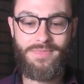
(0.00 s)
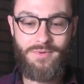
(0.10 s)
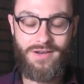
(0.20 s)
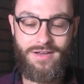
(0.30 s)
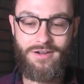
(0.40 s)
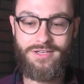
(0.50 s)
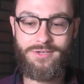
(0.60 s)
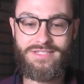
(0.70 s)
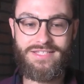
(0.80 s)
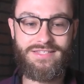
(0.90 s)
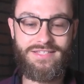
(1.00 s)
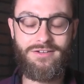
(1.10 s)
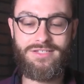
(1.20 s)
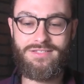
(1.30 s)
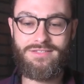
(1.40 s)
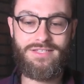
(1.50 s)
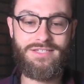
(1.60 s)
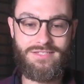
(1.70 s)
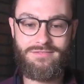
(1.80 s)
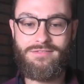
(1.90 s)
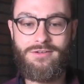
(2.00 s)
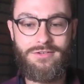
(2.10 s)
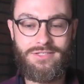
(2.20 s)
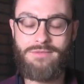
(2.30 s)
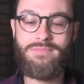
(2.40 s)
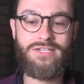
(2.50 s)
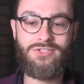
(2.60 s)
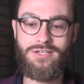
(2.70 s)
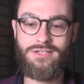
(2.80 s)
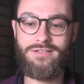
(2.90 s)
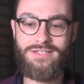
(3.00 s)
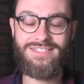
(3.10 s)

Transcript: What I argue is that there is this third dimension,